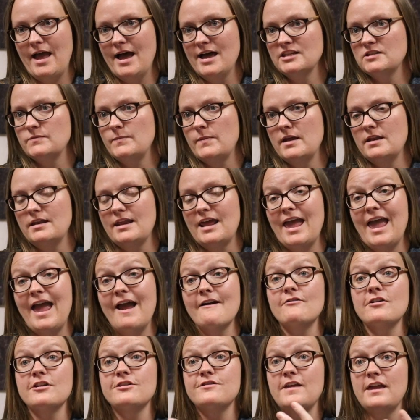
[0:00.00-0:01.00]
husband,
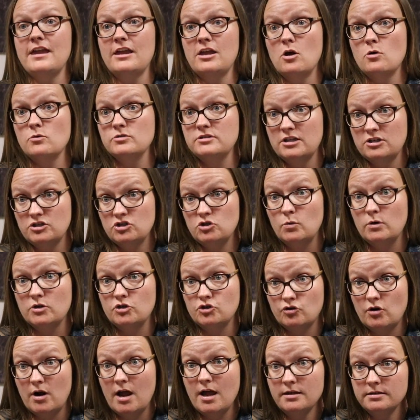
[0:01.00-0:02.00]
everything goes into a
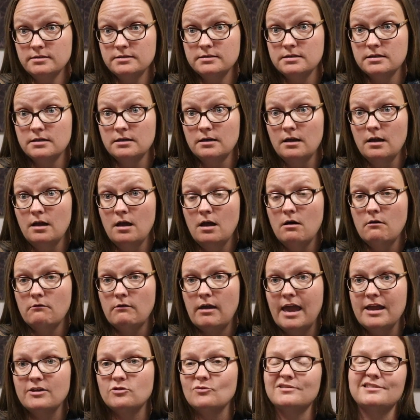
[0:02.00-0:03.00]
trust.
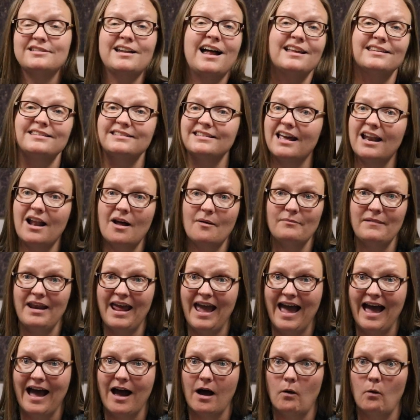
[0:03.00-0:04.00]
Okay, so it's not set up
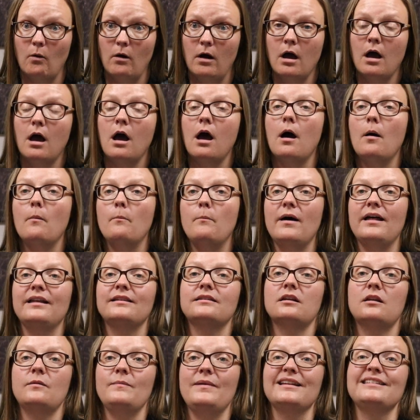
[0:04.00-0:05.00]
now, but
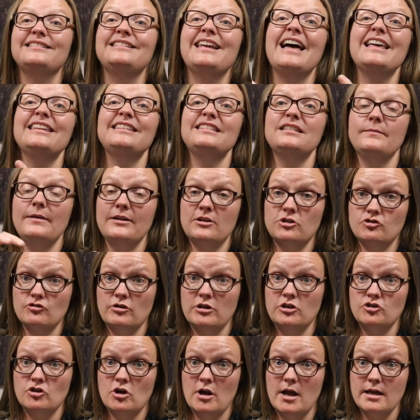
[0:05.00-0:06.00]
it's going to be a
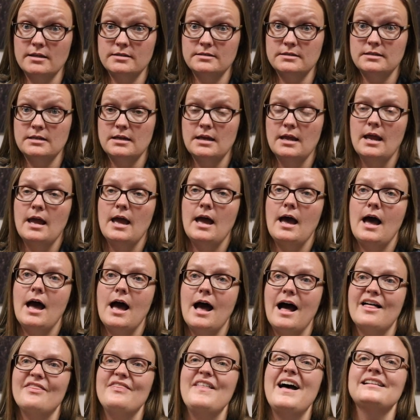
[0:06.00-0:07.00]
testamentary trust.
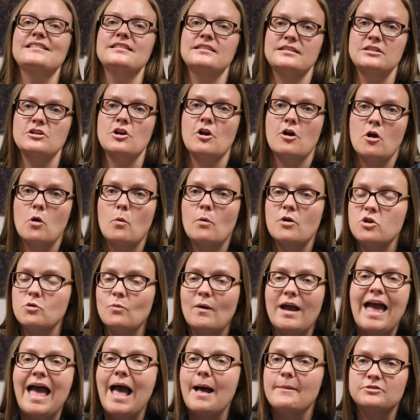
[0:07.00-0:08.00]
Uh, that's a scenario where
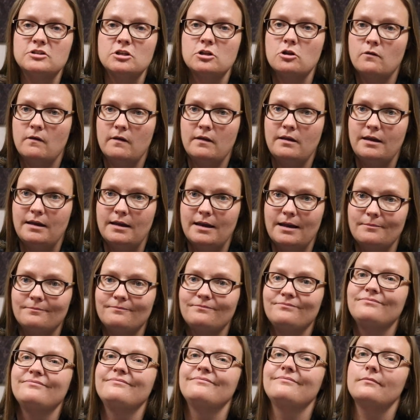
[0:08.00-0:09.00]
you absolutely need it
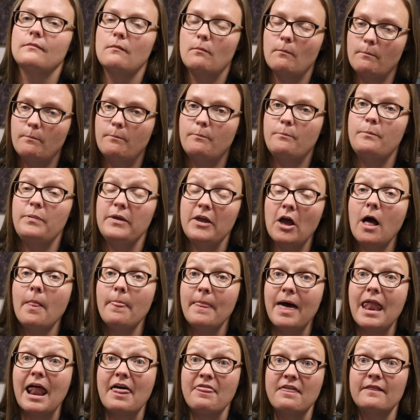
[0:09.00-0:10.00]
beyond
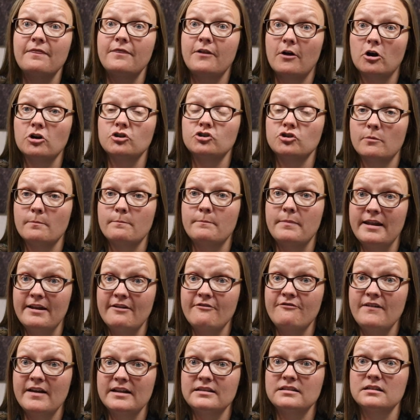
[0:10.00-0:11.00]
that, I think there are sure
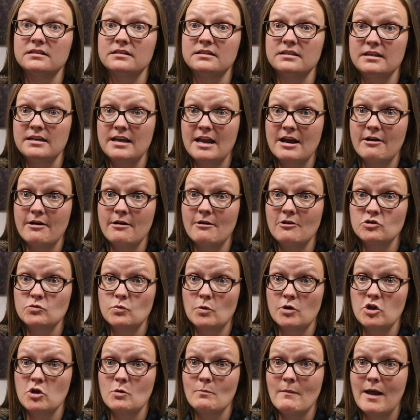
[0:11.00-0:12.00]
benefits and scenarios
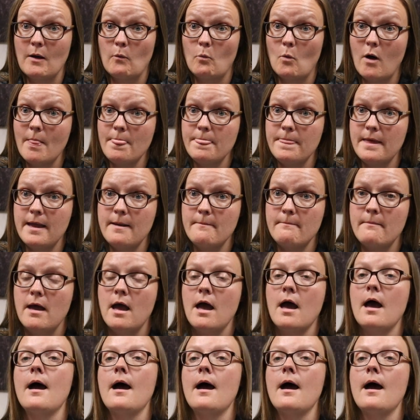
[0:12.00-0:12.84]
where you might want them.